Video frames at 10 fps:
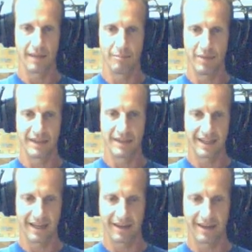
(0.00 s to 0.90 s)
But
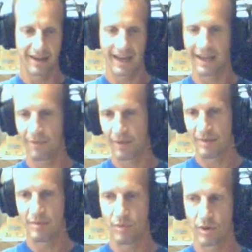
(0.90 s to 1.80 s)

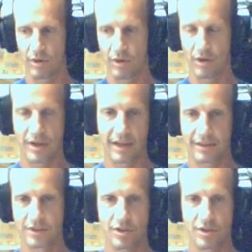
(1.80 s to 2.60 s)
when people were looking at the